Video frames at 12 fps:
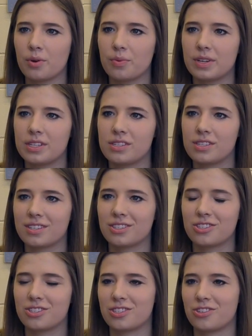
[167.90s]
was
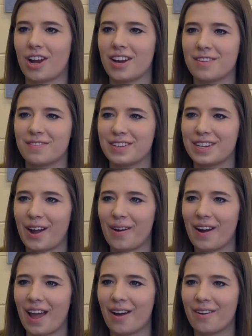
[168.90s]
just trying to figure
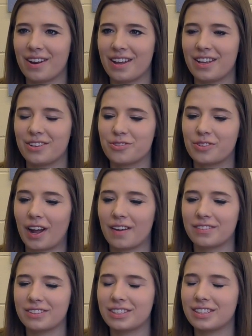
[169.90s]
out how to
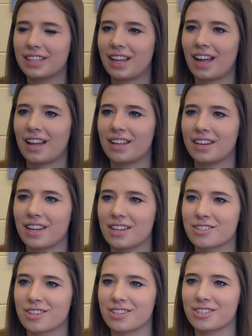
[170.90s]
travel on
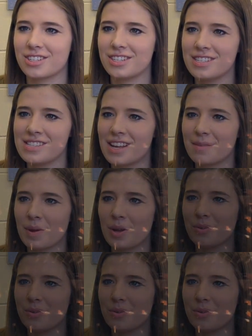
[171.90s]
excursions on my